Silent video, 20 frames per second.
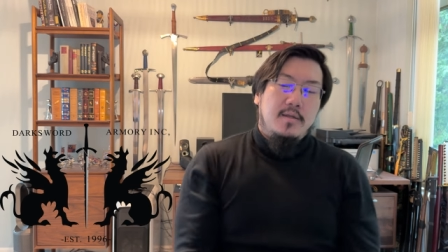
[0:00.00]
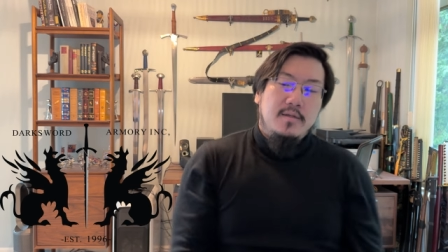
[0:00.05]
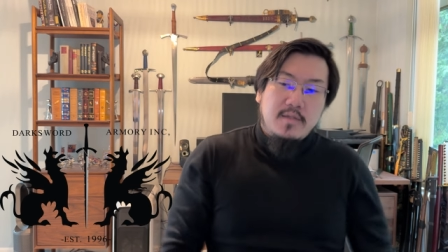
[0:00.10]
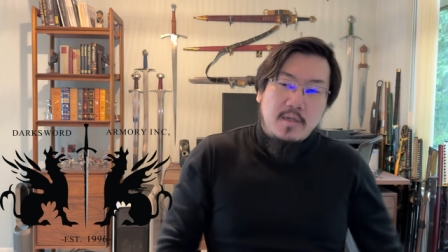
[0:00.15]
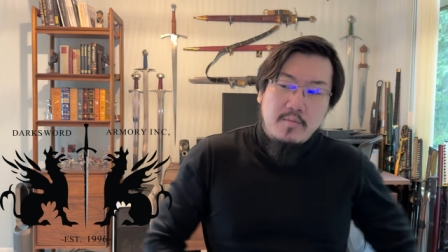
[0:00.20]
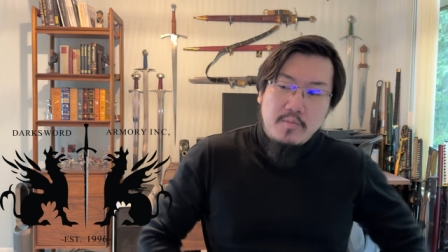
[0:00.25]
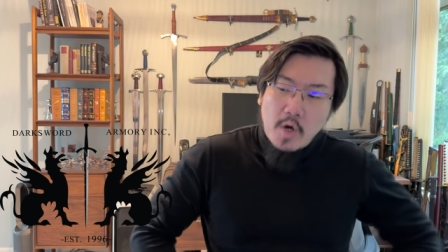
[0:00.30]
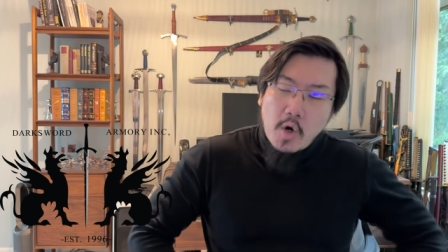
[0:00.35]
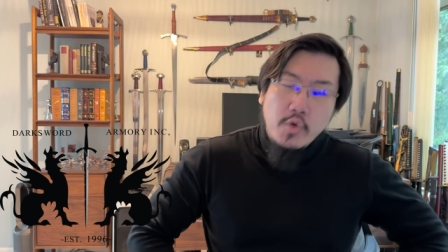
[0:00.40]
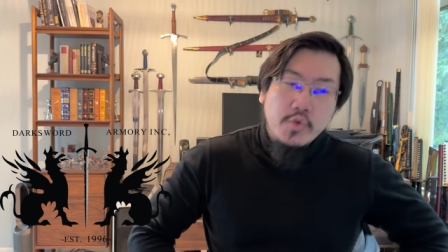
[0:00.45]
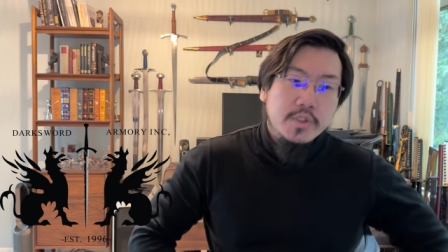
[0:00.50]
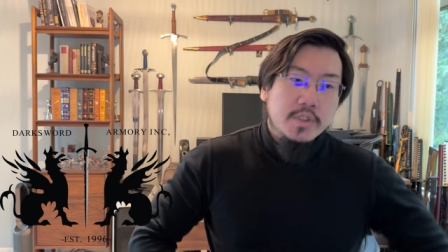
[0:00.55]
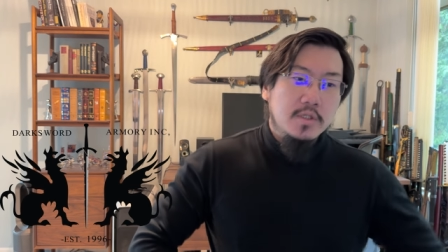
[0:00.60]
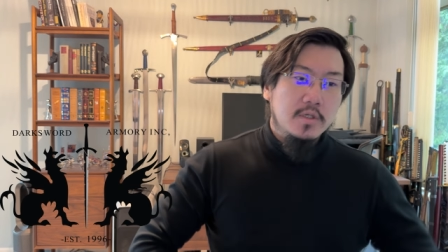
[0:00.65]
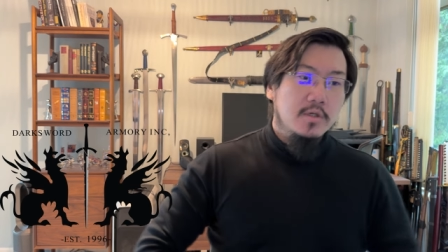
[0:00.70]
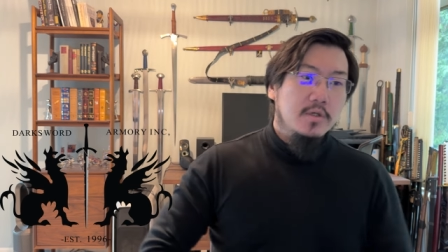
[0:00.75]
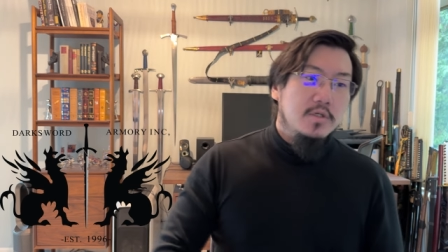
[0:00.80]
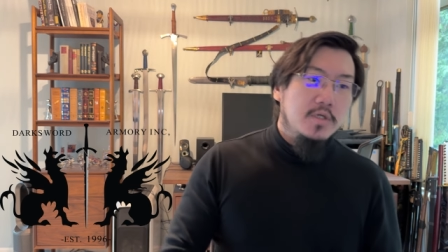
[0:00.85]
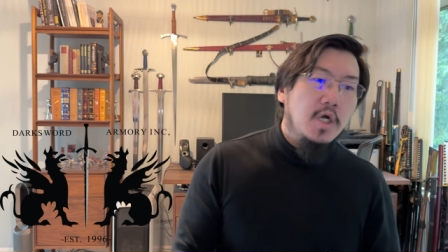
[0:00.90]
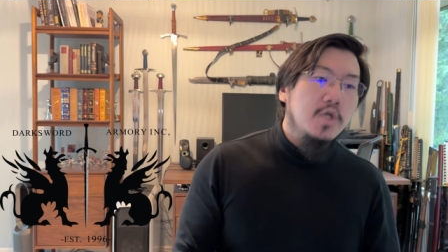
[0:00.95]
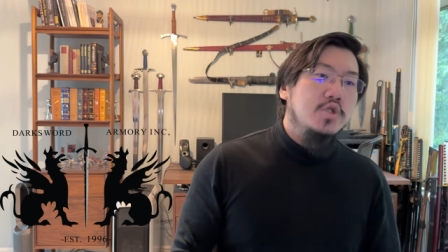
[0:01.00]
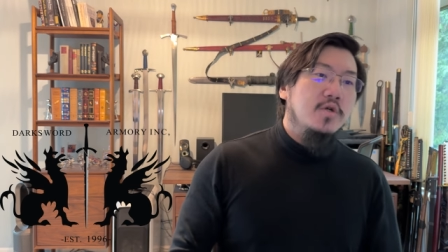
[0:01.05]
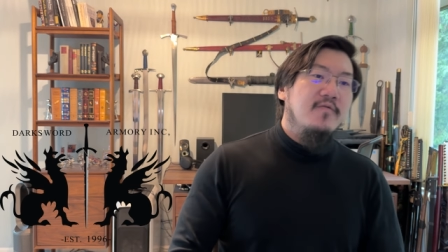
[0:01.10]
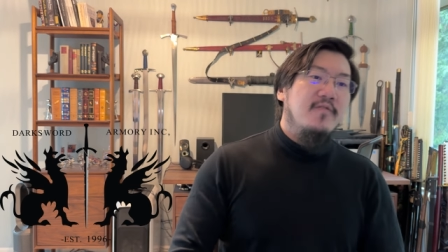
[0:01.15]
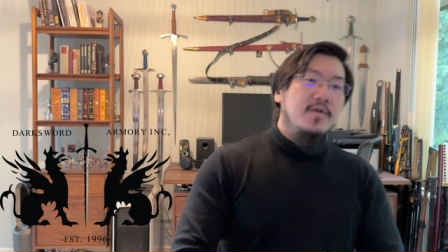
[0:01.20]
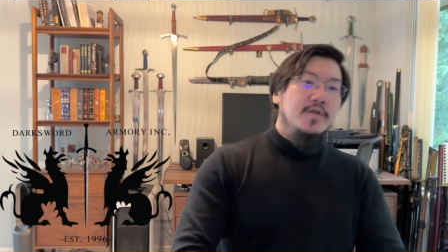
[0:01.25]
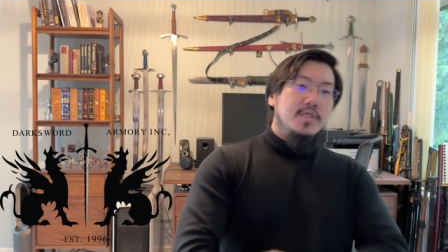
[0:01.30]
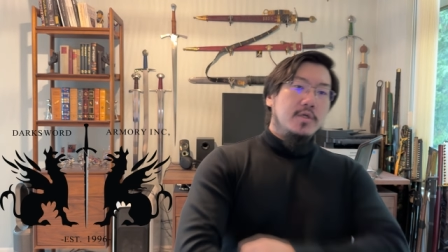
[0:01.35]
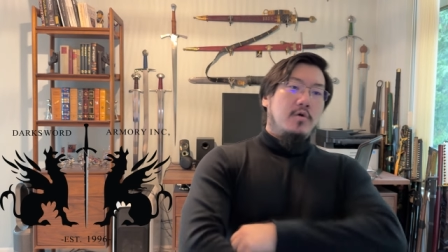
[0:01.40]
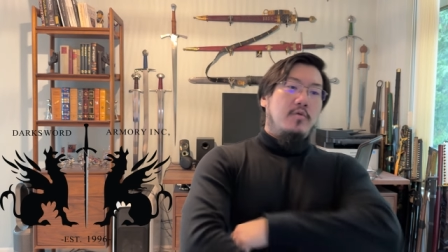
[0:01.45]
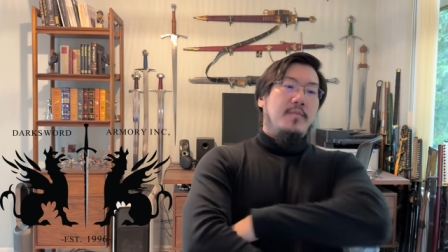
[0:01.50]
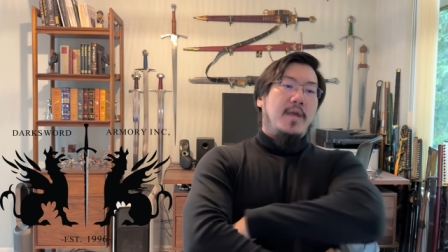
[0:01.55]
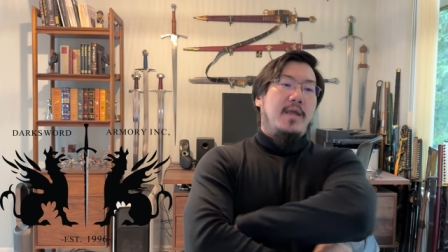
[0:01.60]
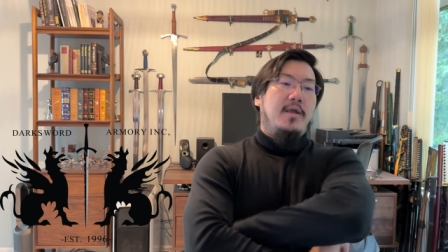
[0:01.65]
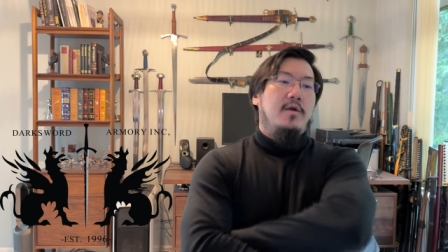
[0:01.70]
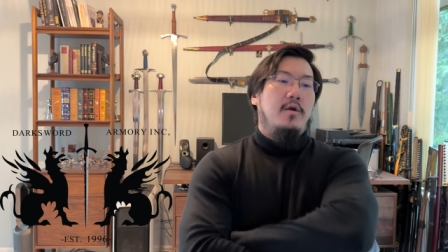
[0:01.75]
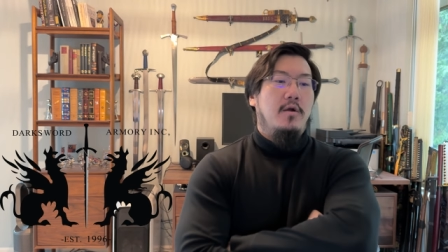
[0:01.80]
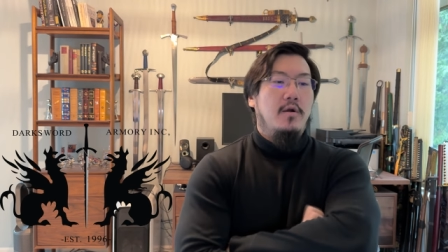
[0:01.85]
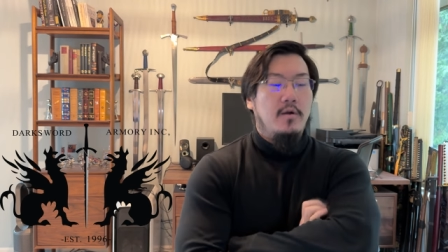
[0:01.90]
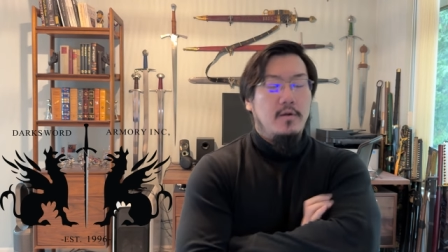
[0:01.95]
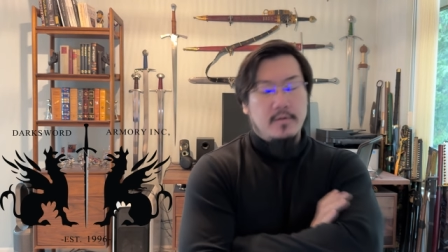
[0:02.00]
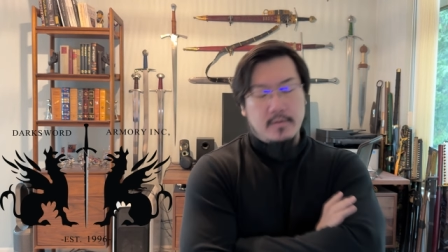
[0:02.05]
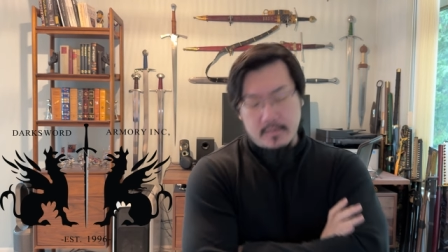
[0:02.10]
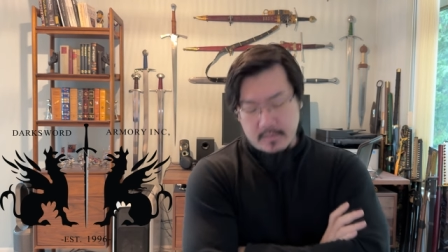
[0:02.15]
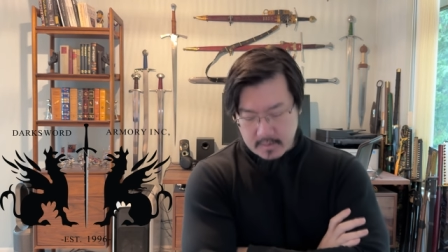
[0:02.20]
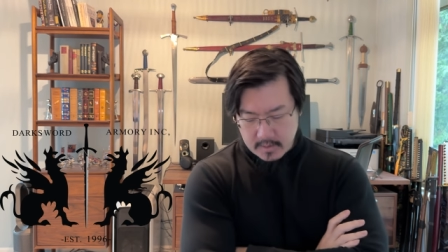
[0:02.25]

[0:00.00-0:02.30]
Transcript: the most controversial maker